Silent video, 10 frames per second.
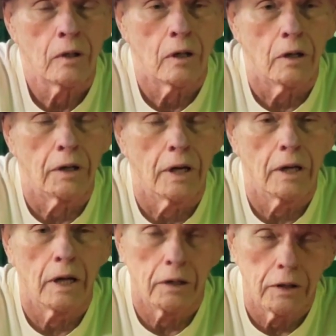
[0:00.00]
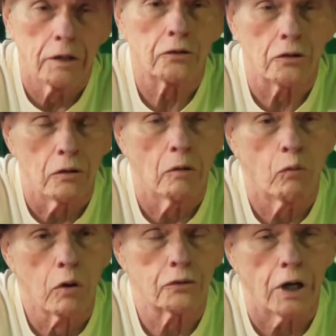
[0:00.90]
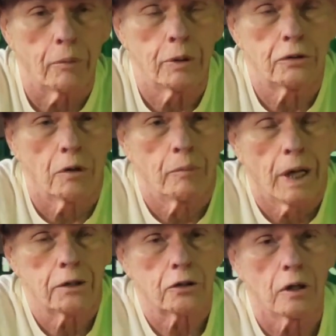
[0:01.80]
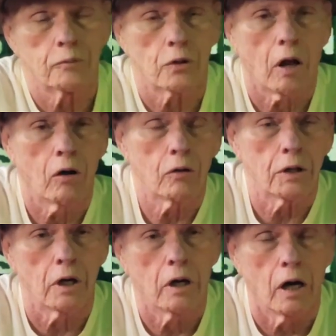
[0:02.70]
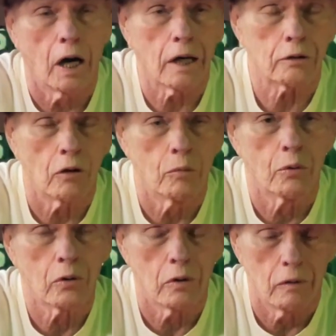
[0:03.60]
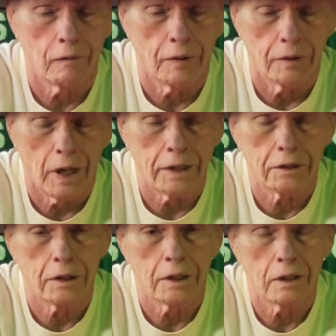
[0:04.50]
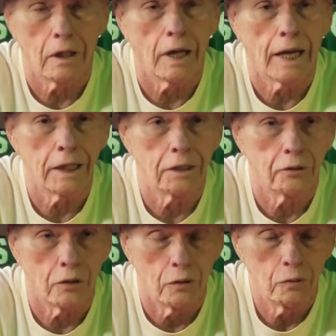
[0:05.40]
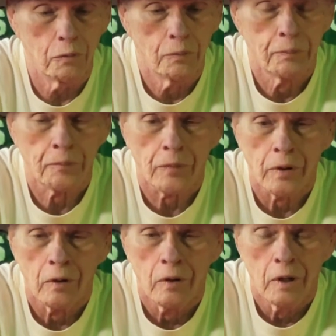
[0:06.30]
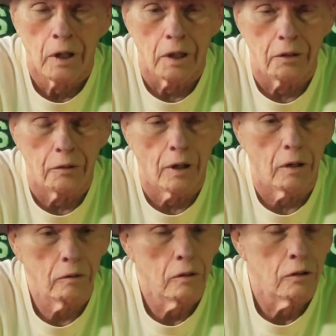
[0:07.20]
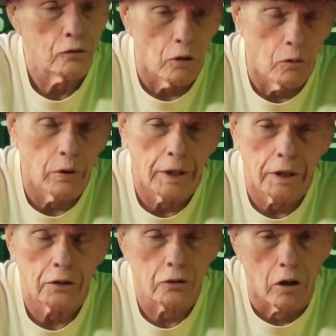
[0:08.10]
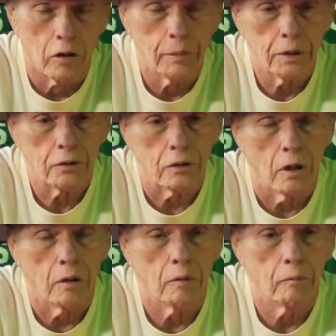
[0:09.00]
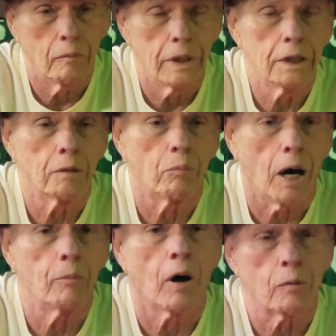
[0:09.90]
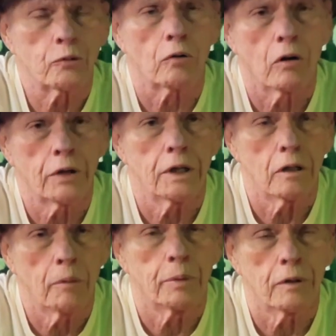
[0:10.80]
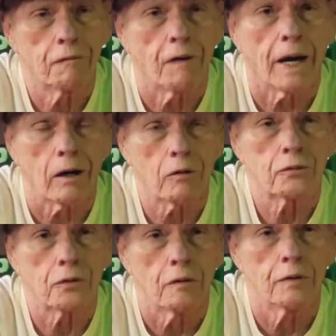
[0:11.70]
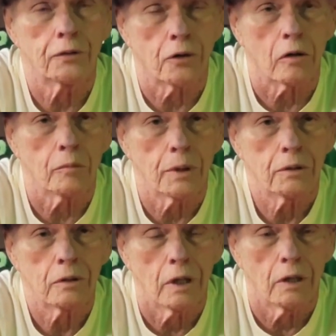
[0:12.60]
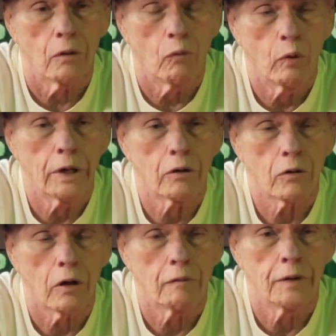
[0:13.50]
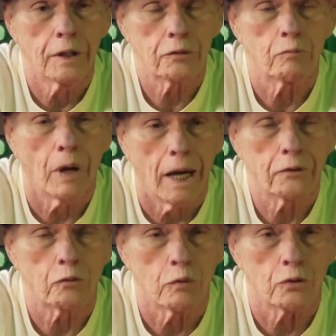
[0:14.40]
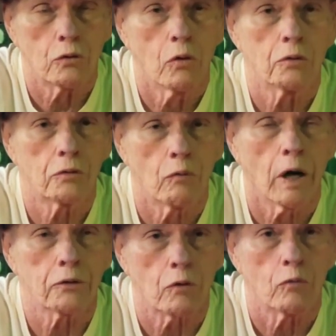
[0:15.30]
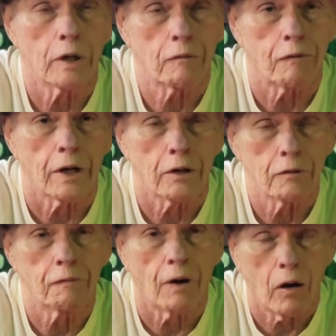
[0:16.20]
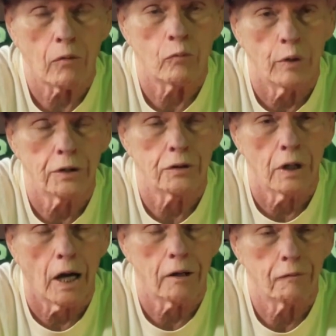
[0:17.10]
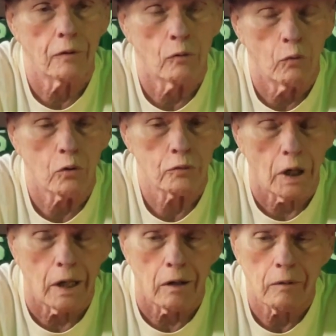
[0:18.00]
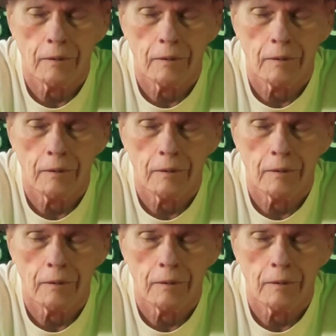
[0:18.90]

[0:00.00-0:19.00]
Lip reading: And this World Championship match comes along in October of 1982. And so in the tournament, me and Bob Armstrong end up in the finals of the tournament. And the winner of this match was going to wrestle Ric Flair the following Wednesday night for the world title.